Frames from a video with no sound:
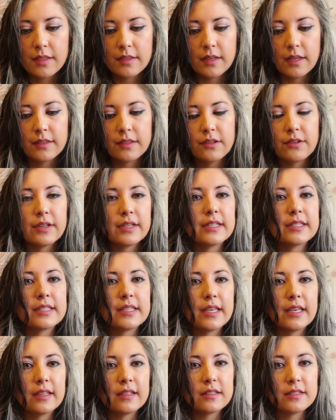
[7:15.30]
that there
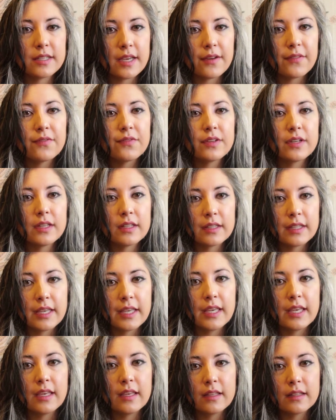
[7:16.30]
is
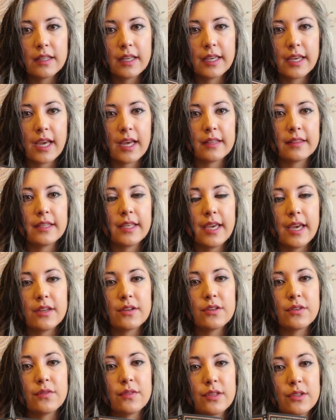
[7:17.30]
definitely healing at the
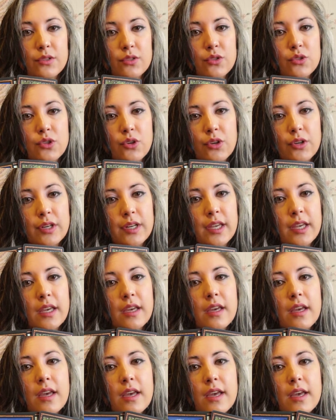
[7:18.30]
end of this
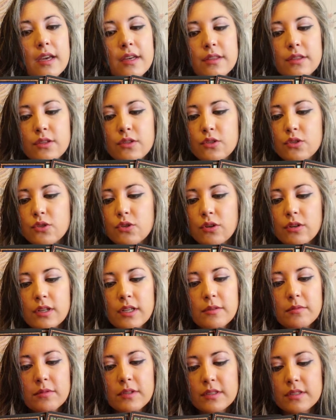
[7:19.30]
journey. This
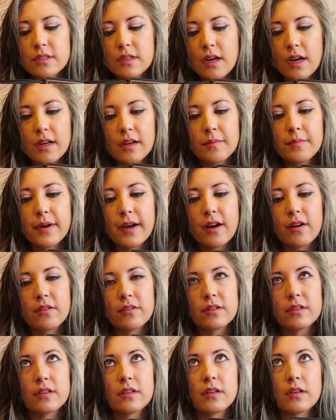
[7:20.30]
journey was not
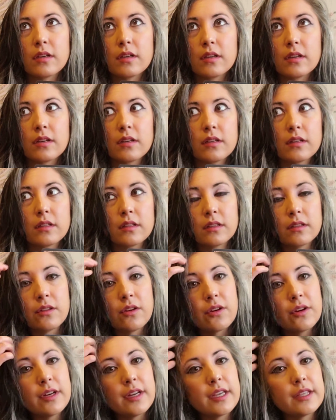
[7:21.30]
about
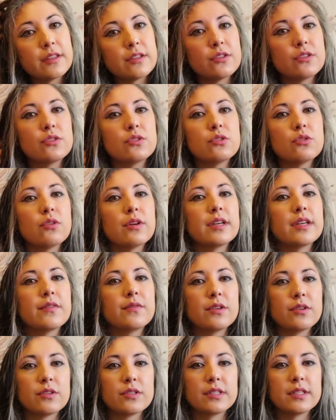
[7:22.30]
learning the story
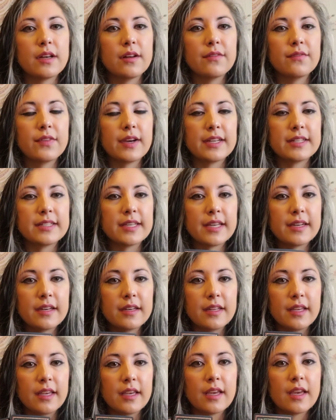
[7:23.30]
of your self
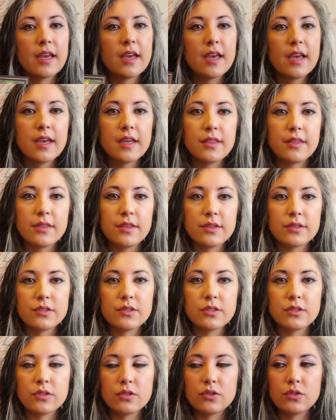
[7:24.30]
identity.
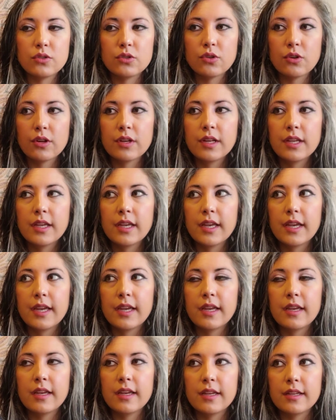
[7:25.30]
This journey
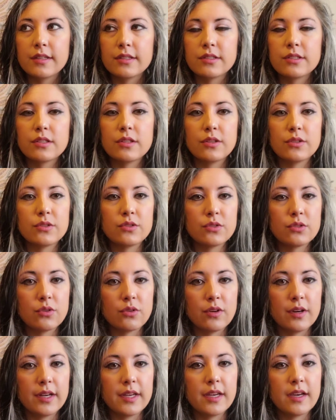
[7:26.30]
is the
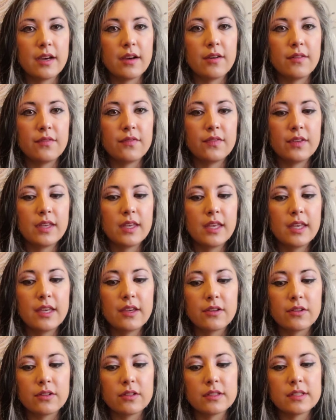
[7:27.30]
story of
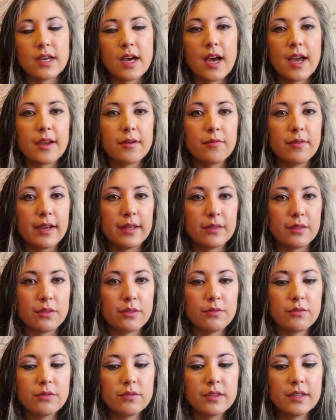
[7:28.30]
healed. I went
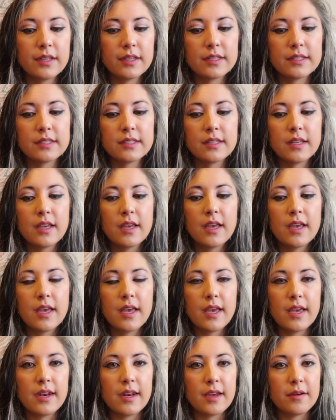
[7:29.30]
through this
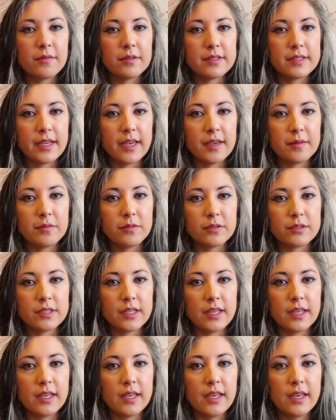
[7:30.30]
and I was able
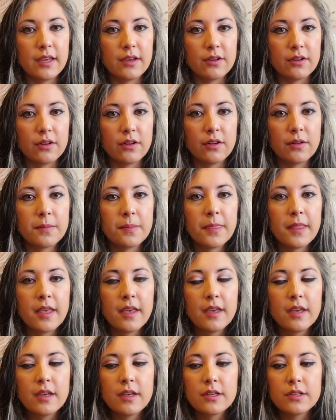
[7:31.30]
to heal.
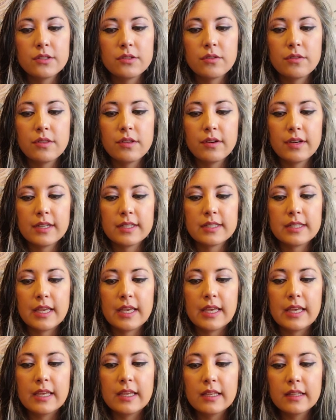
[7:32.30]
So there is
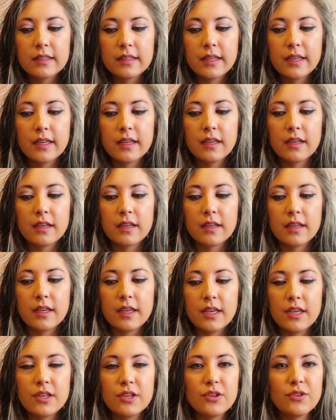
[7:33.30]
healing
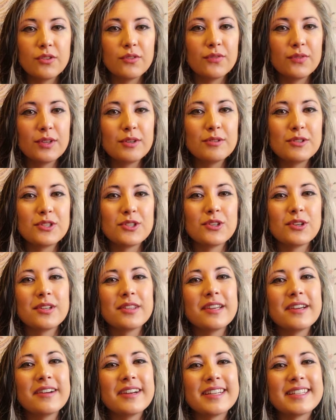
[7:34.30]
in your future.
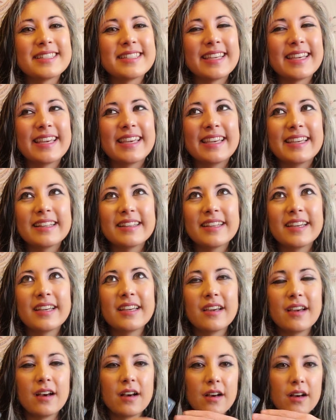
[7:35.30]
There is
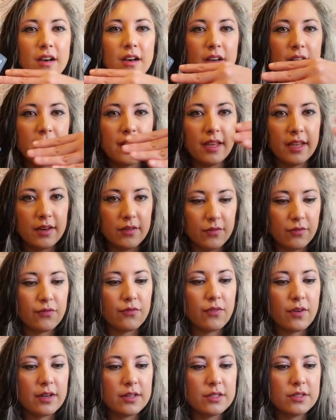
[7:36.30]
healing in
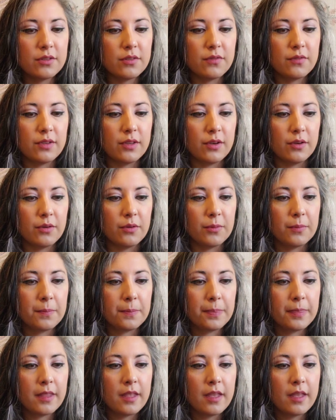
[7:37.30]
front of you